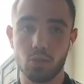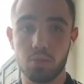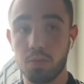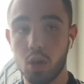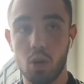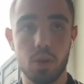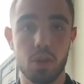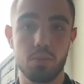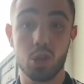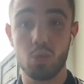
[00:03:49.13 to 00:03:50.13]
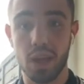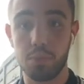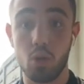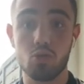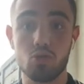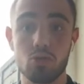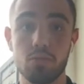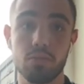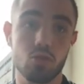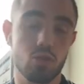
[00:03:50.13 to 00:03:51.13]
So a couple of them do like
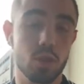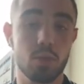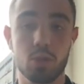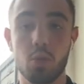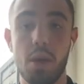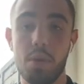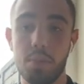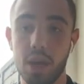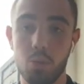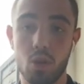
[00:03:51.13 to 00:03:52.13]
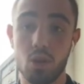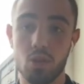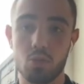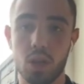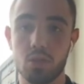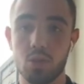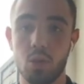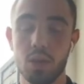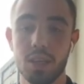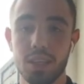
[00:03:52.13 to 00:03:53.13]
boxing, some of them do MMA and whatnot as well.
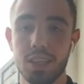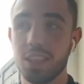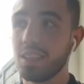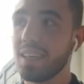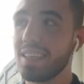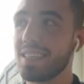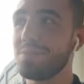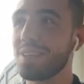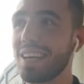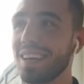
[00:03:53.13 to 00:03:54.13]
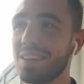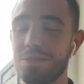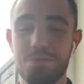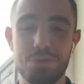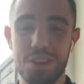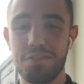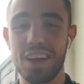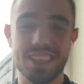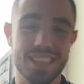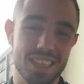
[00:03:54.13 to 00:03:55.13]
So it seems like the
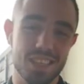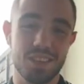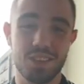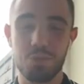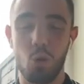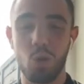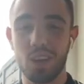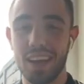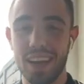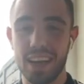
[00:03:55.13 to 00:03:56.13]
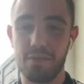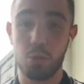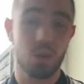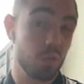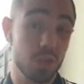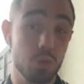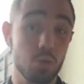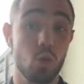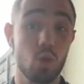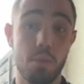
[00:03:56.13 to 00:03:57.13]
fight season we're all there together. We do
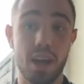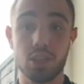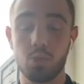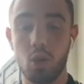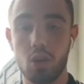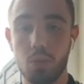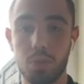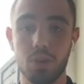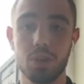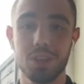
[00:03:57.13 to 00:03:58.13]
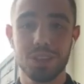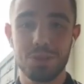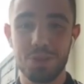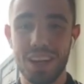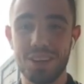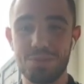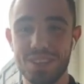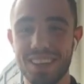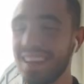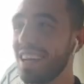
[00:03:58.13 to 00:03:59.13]
go to the match and whatnot, but we'll end up
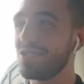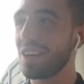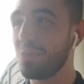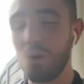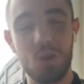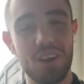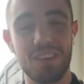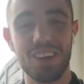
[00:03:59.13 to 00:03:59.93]
sitting there and drinking water